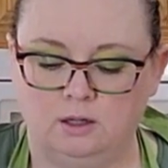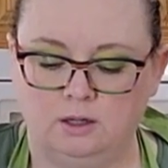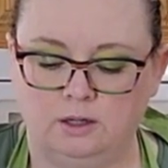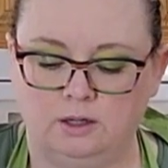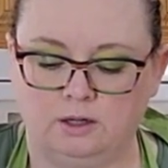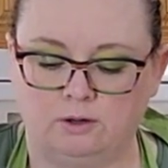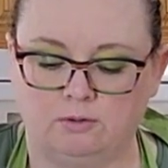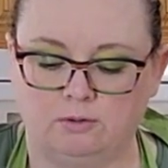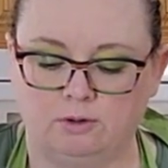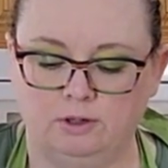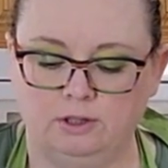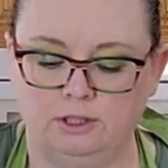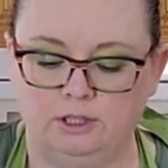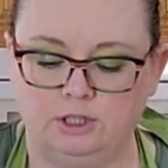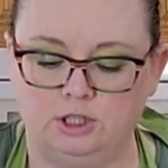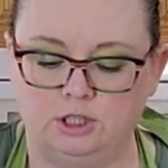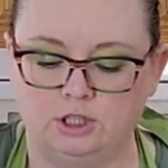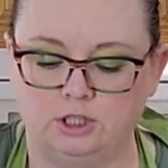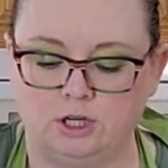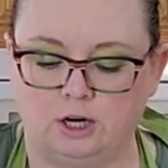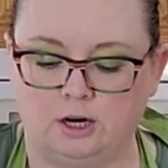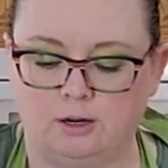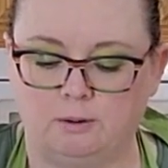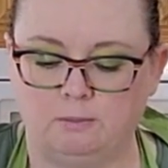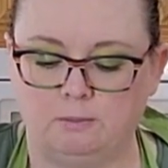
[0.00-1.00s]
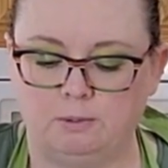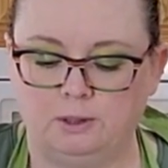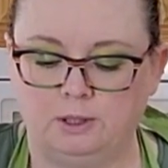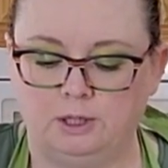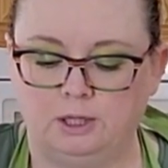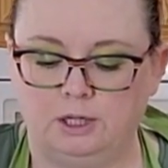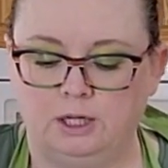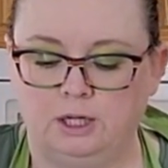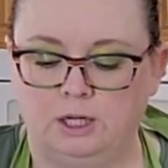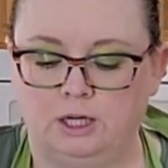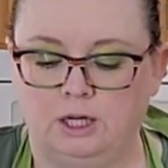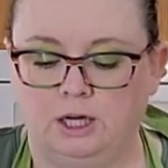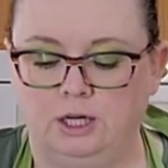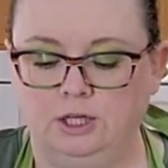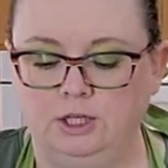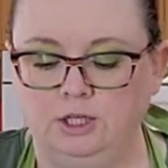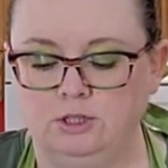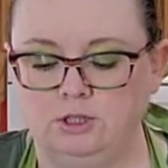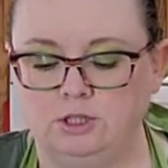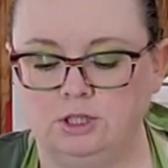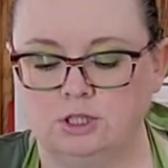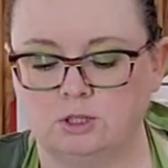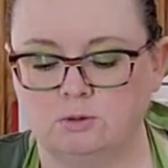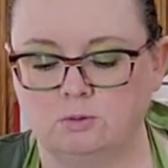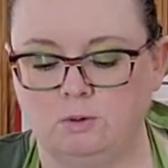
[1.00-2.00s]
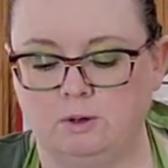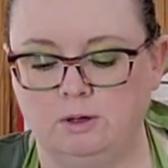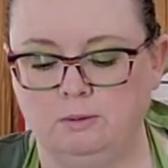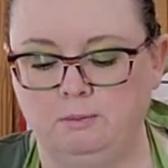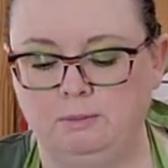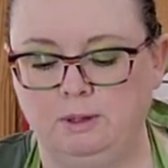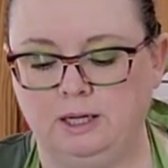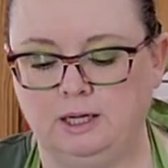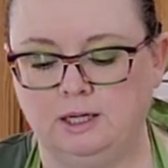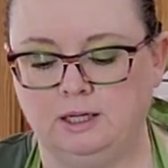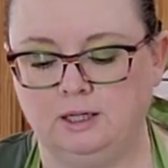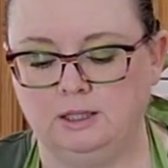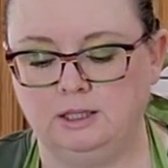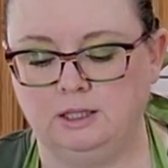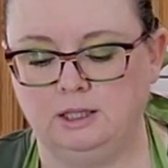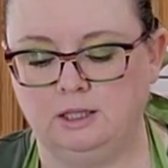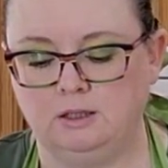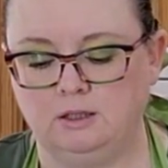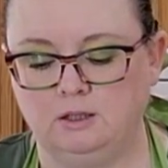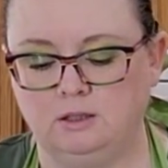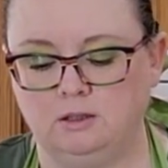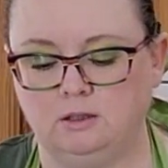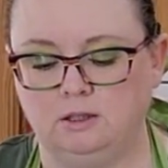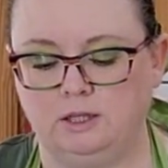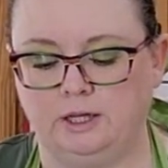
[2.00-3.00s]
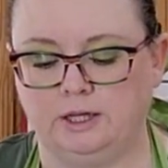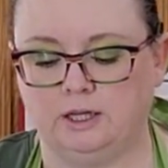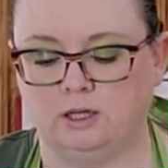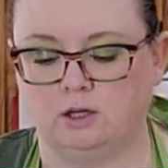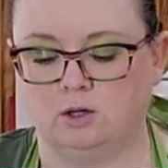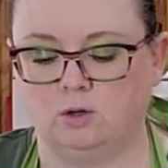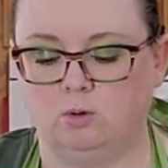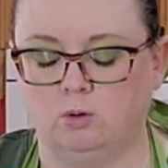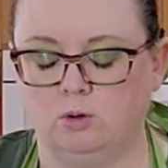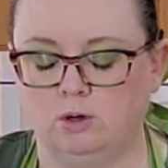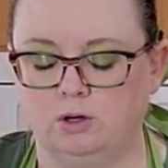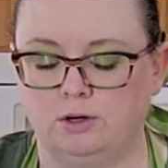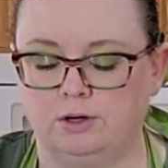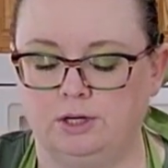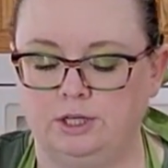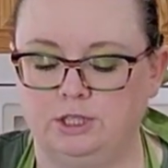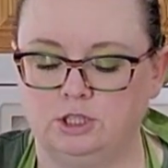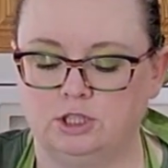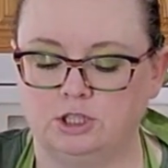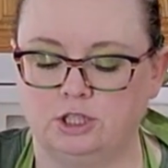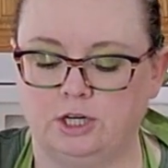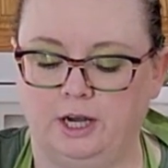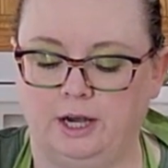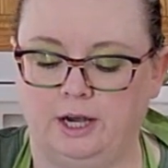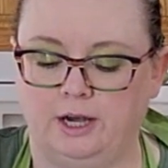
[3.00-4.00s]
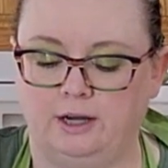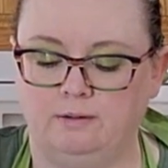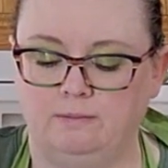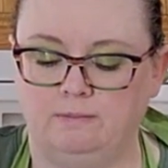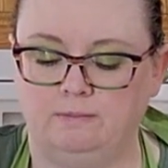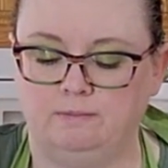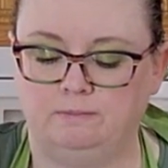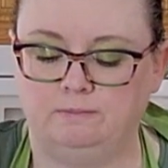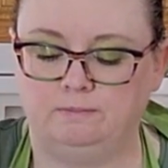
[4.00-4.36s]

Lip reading: like really sharp. And you just want to make a little, like a 1/4 inch cut